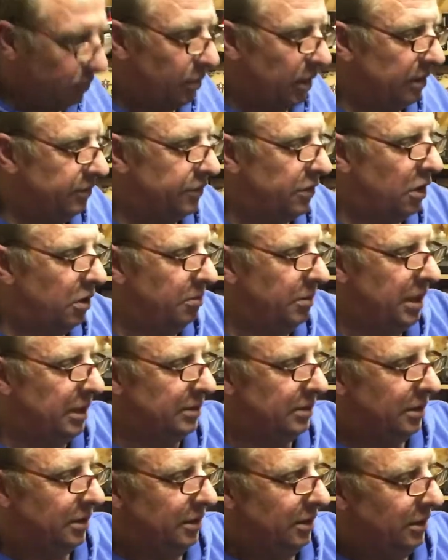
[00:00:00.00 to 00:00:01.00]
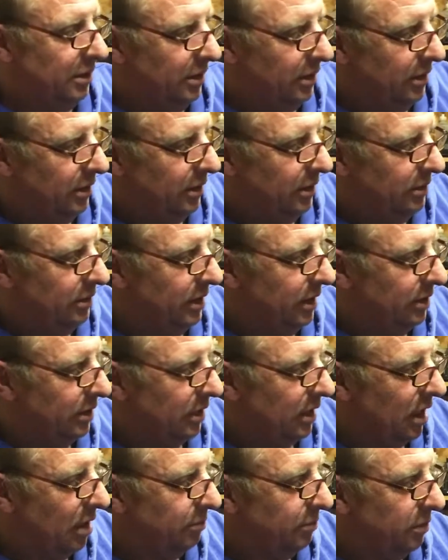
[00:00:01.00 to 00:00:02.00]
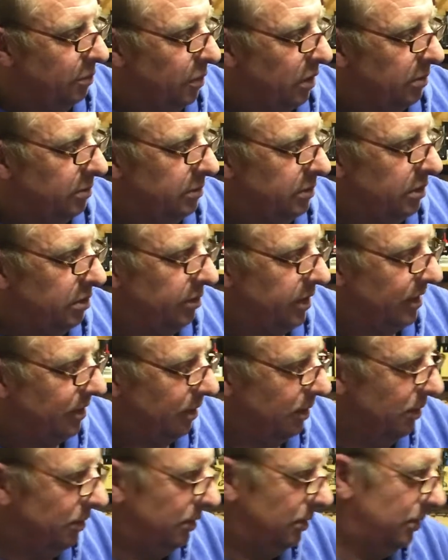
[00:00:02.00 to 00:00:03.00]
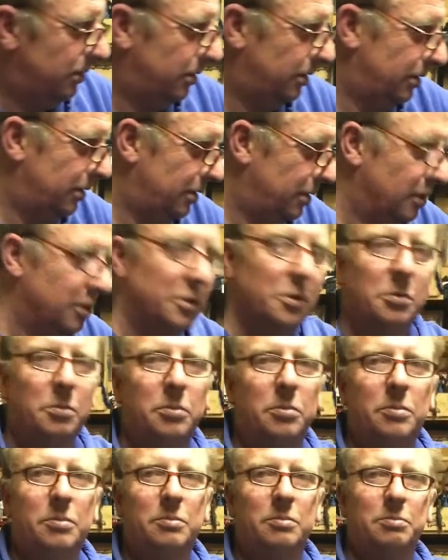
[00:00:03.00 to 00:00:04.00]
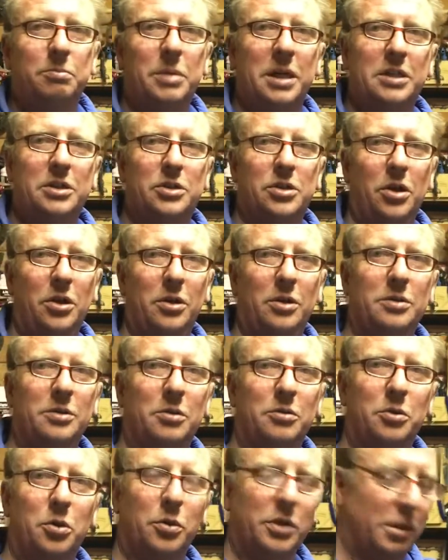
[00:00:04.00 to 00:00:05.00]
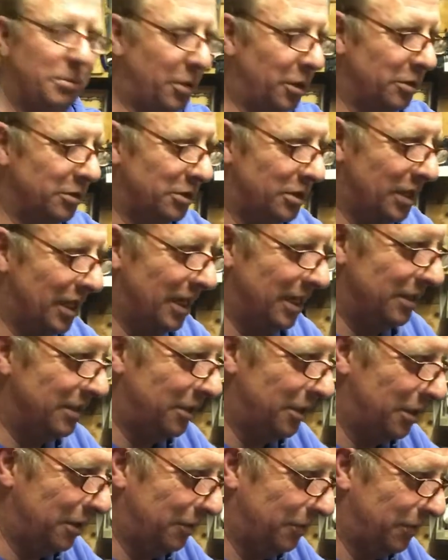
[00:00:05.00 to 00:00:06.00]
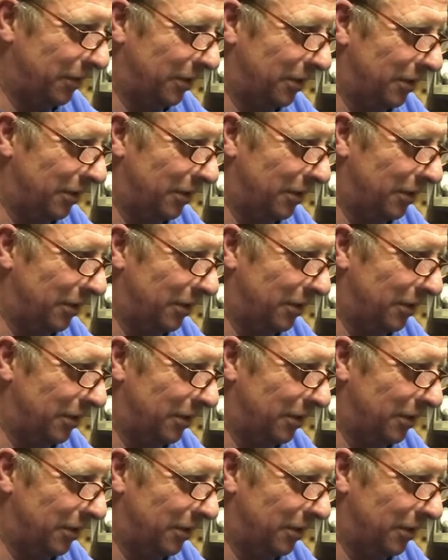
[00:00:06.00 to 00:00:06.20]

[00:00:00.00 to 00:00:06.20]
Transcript: my wife commented saying the camera work was great. So big shout out to Rory Burnside there for